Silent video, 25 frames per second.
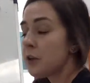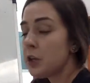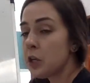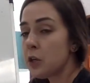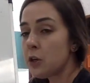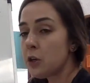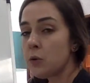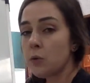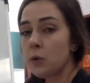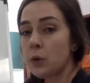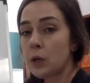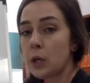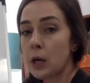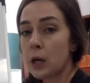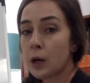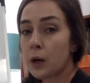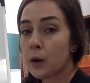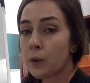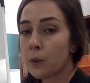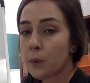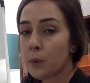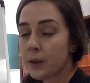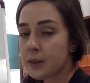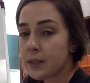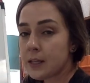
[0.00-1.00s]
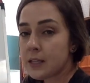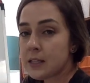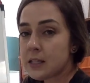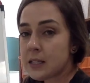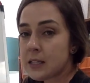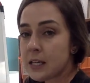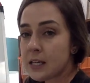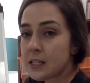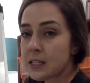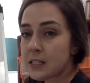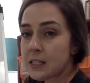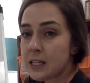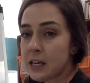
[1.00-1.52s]
you know what these
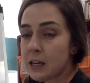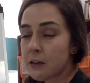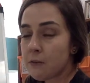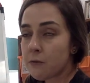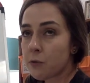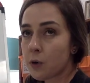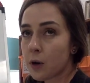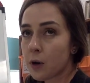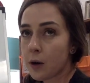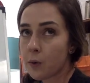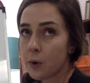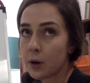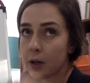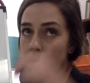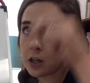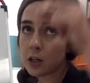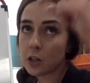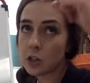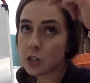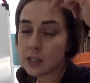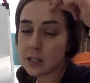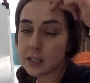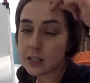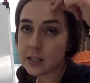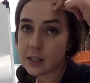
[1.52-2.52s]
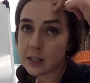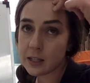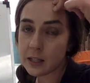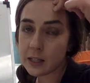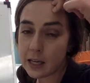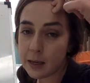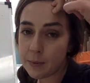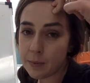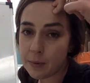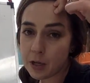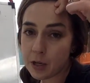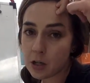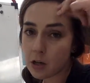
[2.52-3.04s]
things stand for, I want you to just
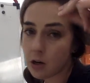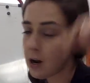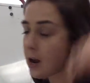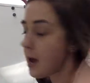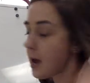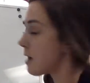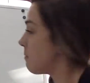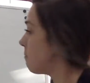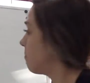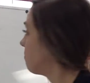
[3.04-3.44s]
keep it in your head.